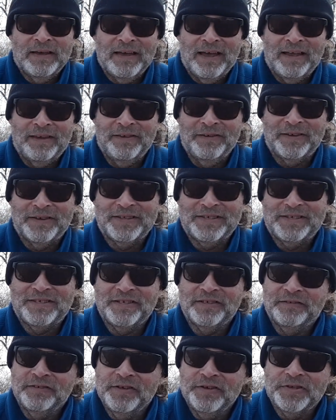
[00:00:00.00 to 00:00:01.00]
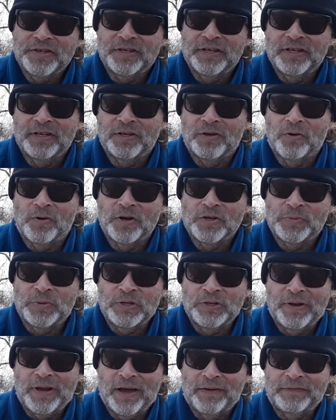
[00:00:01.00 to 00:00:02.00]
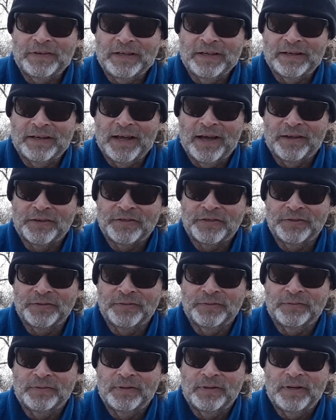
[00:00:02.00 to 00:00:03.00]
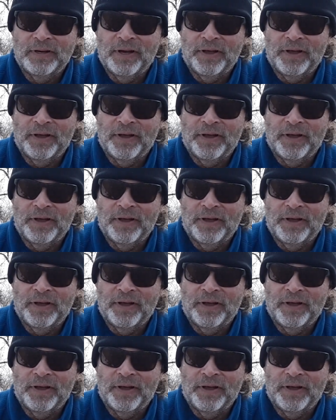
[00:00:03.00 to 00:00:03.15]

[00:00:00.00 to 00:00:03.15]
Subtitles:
And you could still use it indoors, but you'd have to get down to